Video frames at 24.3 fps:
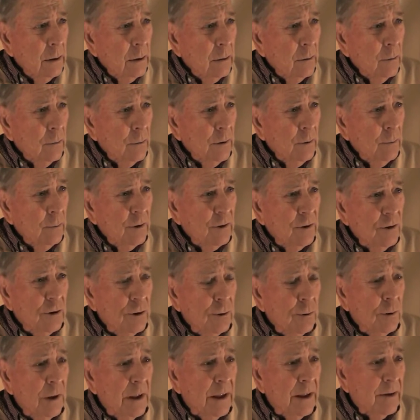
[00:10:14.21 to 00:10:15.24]
we would
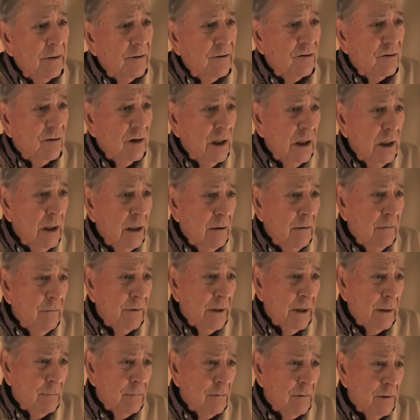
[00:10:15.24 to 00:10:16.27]
shoot at a sleeve
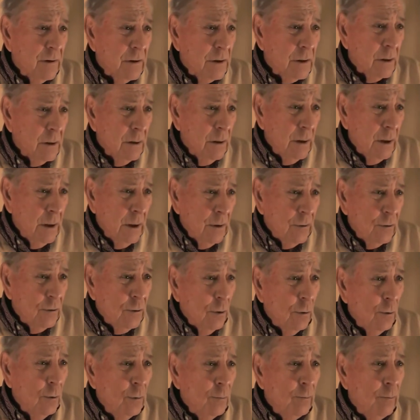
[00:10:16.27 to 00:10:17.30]
that was
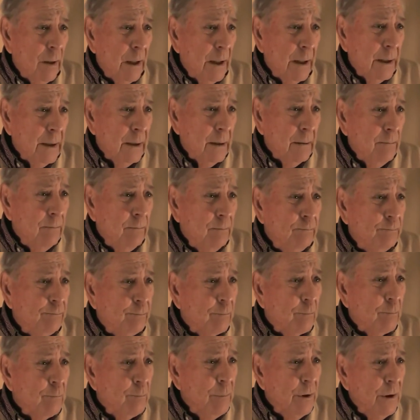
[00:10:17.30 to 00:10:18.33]
towed by a
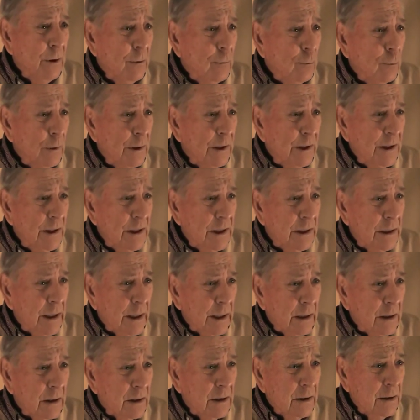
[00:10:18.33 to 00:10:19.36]

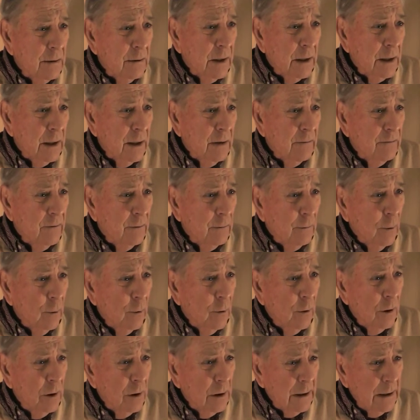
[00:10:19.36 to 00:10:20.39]
B-26, and they'd have a
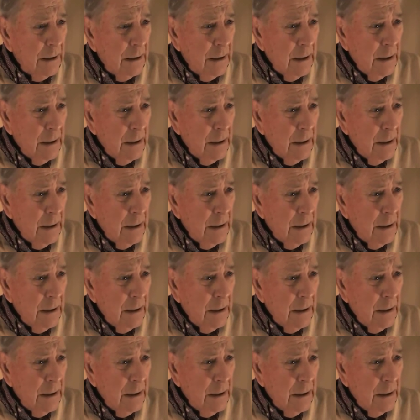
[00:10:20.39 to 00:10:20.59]
long